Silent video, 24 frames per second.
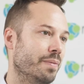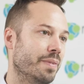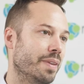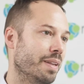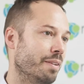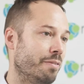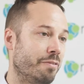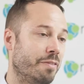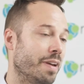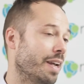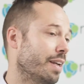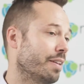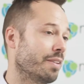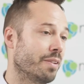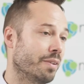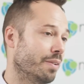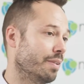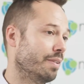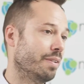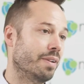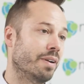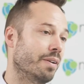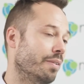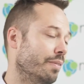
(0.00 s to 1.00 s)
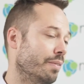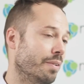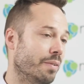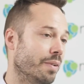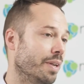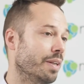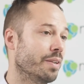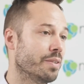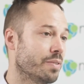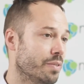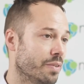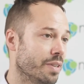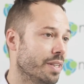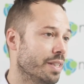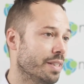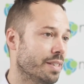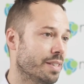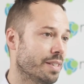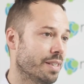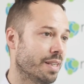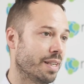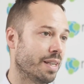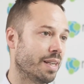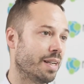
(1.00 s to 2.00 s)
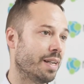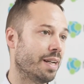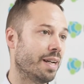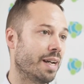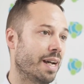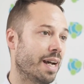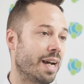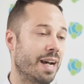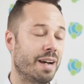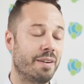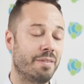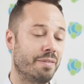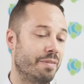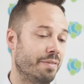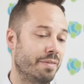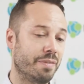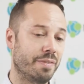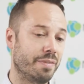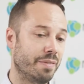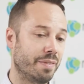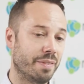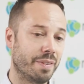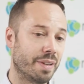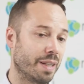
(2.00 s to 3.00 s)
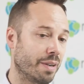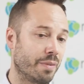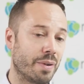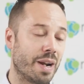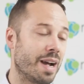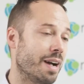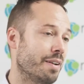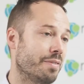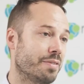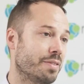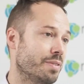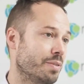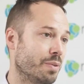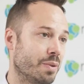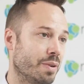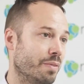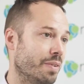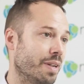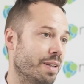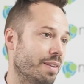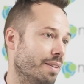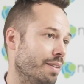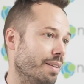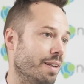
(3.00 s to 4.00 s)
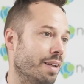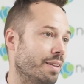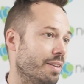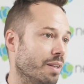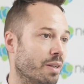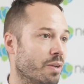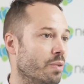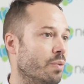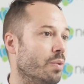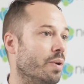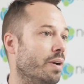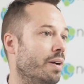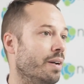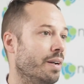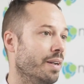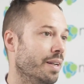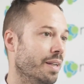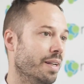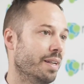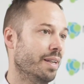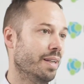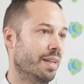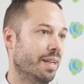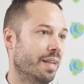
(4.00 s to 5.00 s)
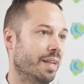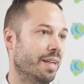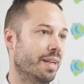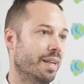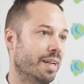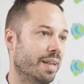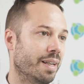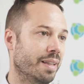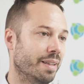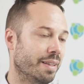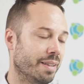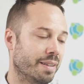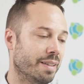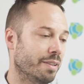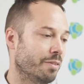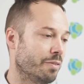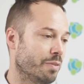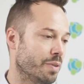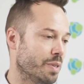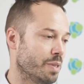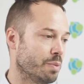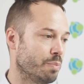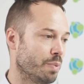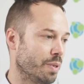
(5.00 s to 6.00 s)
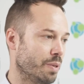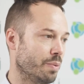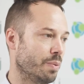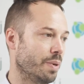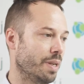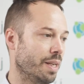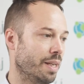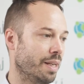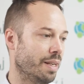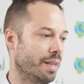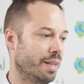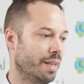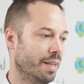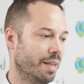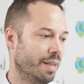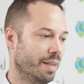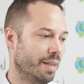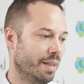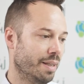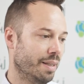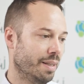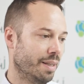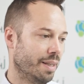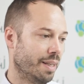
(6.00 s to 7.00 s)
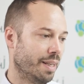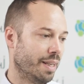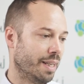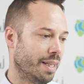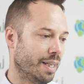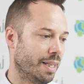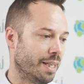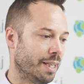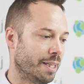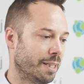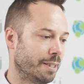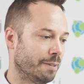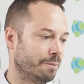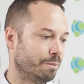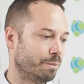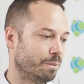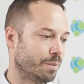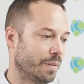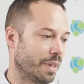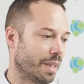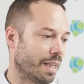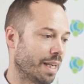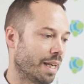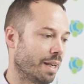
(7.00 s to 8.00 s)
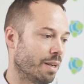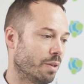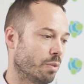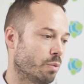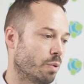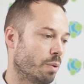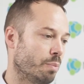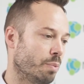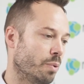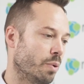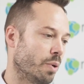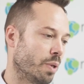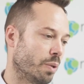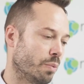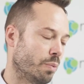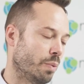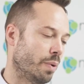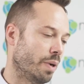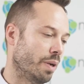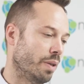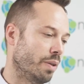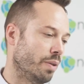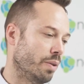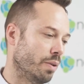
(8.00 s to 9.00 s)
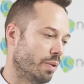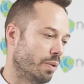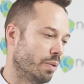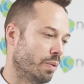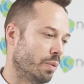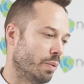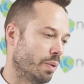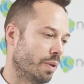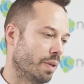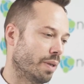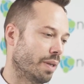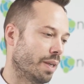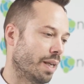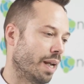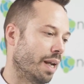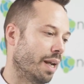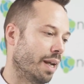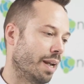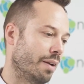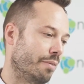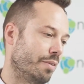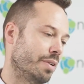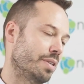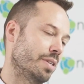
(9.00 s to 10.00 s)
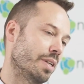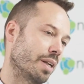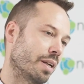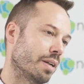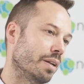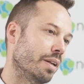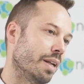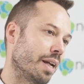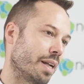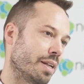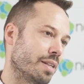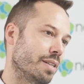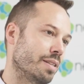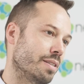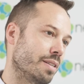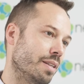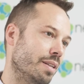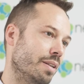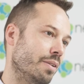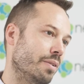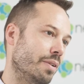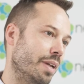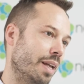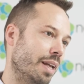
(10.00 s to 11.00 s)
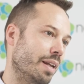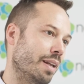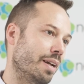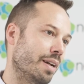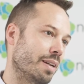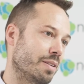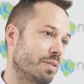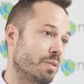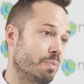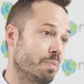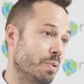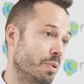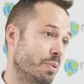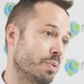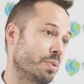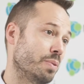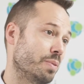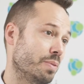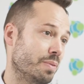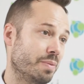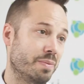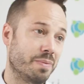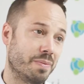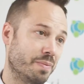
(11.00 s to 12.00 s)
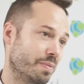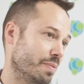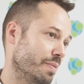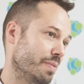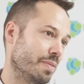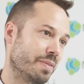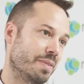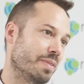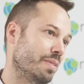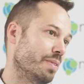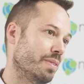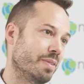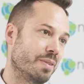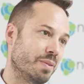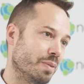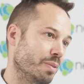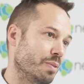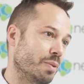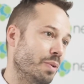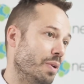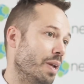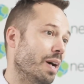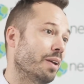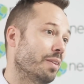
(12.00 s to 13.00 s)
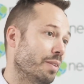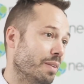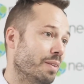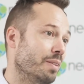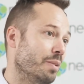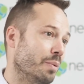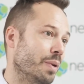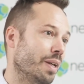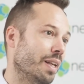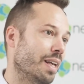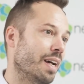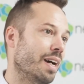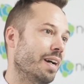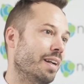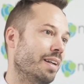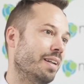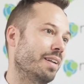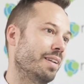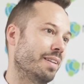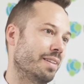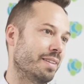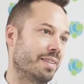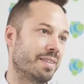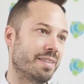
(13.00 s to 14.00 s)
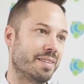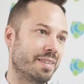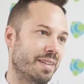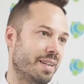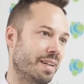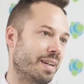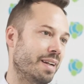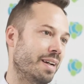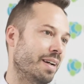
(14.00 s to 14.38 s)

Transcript: effect on their industries have graphs sort of at the core. The difference between getting to a point where you can leverage the connections in your data as opposed to not doing that, it's